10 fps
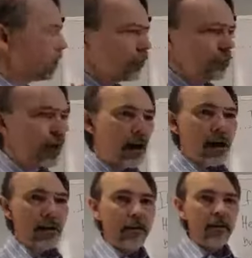So
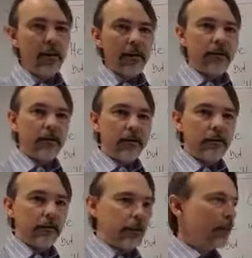God
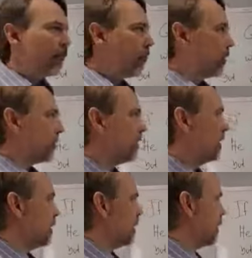did it for us.
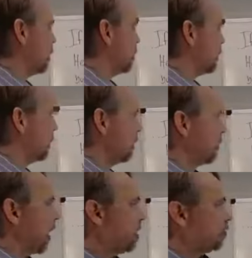
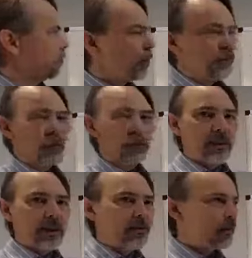If God is for us, who
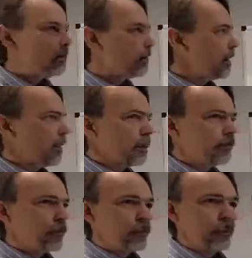is against us? He
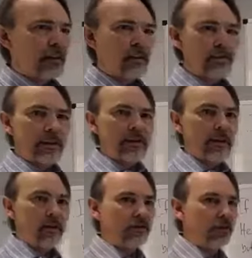is for us. He demonstrates
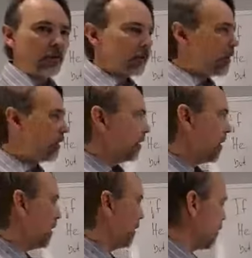that he's for us
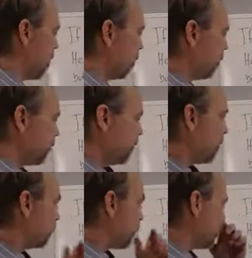in
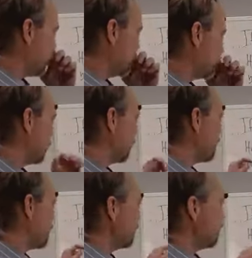all throughout Romans
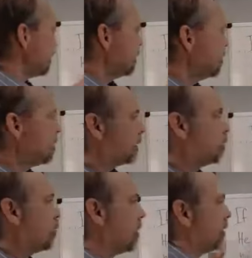chapter 8. He did
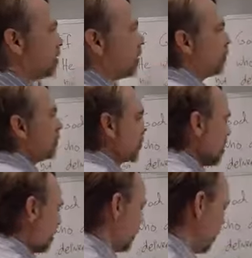not spare his own
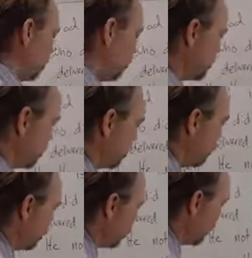son.
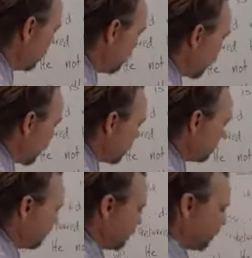Who
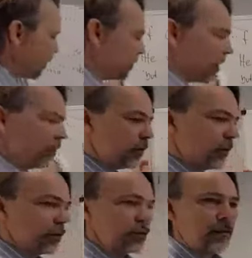provided the son
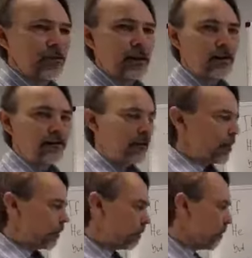to us? That was God the
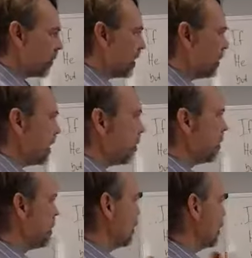Father.
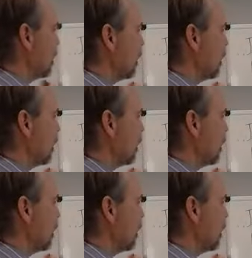Now,